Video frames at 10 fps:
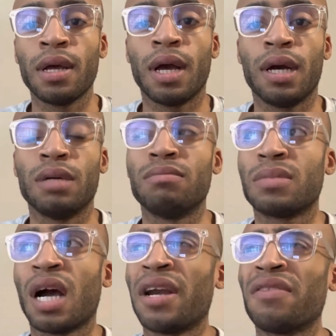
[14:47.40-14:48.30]

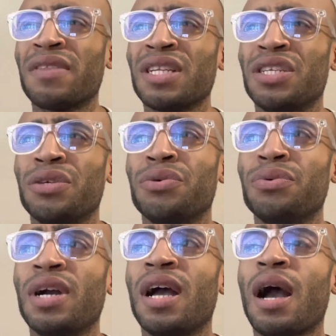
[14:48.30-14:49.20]
Another thing
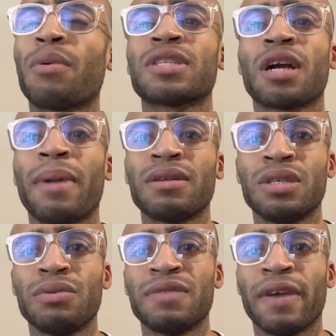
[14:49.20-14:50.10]
too, I want to talk about
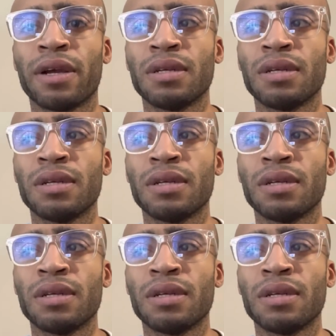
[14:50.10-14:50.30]
too, is